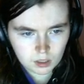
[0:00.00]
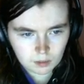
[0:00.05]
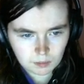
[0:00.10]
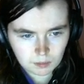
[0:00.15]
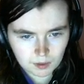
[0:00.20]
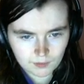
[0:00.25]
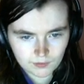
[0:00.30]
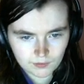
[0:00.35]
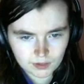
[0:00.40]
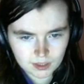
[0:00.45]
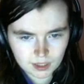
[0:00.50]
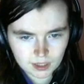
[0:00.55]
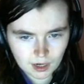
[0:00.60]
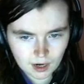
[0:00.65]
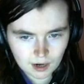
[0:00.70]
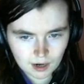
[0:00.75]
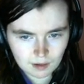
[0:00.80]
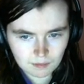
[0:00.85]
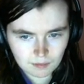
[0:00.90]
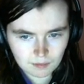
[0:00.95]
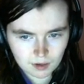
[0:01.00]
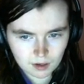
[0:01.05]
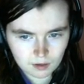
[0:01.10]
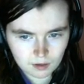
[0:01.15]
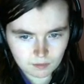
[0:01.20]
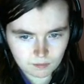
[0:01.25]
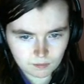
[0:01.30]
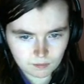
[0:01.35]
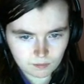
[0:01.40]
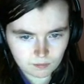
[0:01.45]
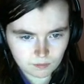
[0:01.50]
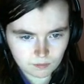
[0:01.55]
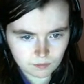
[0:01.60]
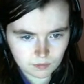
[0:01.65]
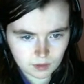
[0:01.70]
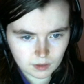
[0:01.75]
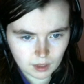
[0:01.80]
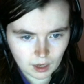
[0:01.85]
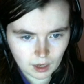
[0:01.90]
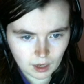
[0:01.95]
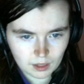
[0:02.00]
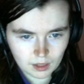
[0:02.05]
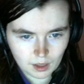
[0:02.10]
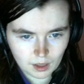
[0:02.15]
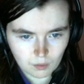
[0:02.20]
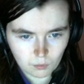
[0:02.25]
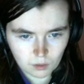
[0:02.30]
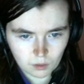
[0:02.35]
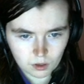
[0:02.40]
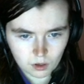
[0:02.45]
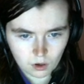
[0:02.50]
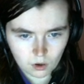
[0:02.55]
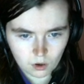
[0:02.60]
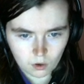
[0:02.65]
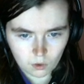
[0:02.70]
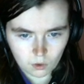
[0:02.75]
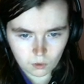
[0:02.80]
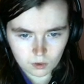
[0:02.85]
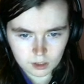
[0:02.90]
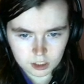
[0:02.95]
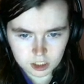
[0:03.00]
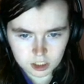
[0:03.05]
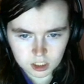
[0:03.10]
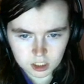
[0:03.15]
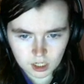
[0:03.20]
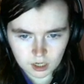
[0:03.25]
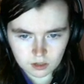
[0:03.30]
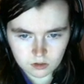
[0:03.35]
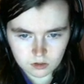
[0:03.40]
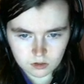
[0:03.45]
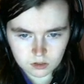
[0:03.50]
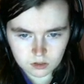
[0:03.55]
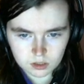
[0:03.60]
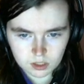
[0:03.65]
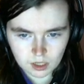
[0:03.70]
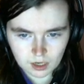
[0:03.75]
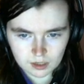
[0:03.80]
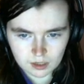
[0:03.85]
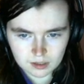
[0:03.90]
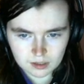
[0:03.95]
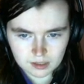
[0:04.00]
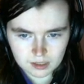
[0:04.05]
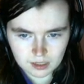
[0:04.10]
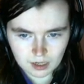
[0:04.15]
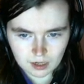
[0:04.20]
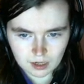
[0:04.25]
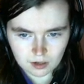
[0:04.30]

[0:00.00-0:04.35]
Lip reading: But every time I let one go, it shatters against the